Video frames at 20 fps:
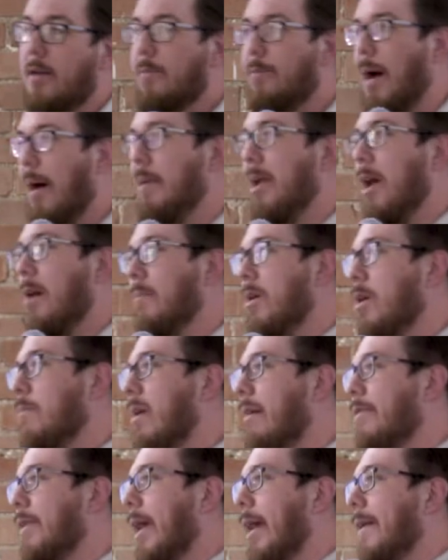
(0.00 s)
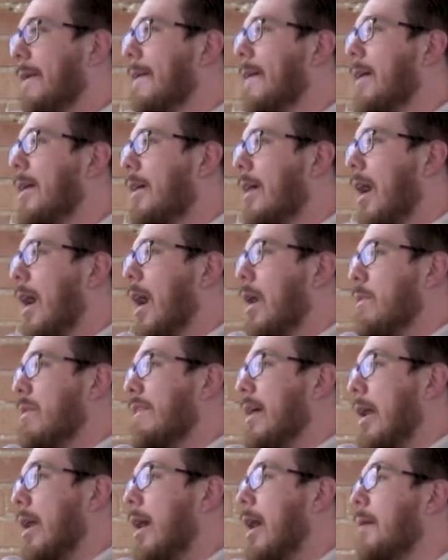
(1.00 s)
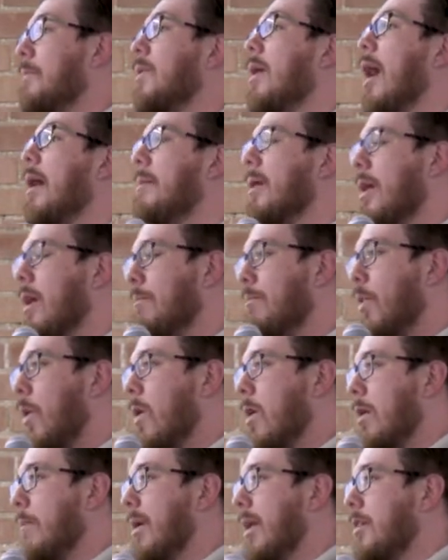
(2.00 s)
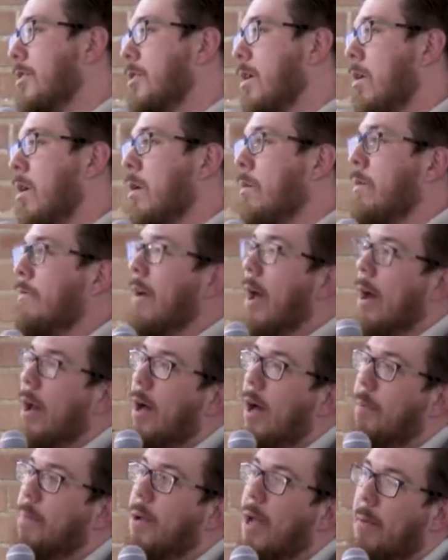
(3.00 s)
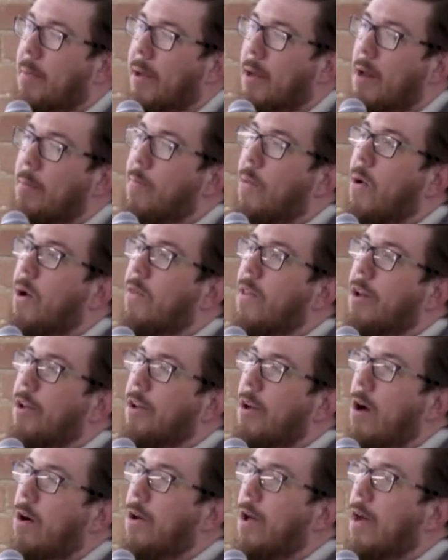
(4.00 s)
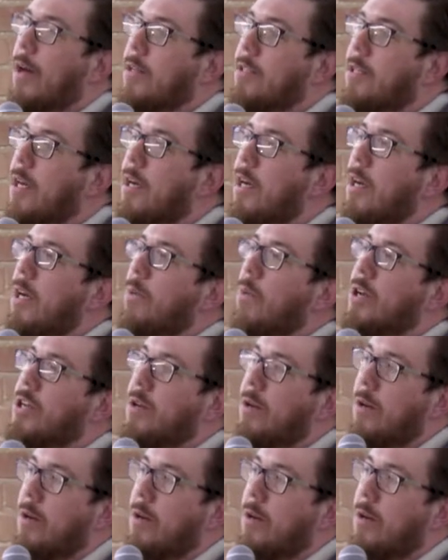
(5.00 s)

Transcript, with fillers: Bobby, help me, who am I forgetting? Uh, we've got a hub coming on board in Minnesota. We've got a hub coming on board in the Dakotas. We,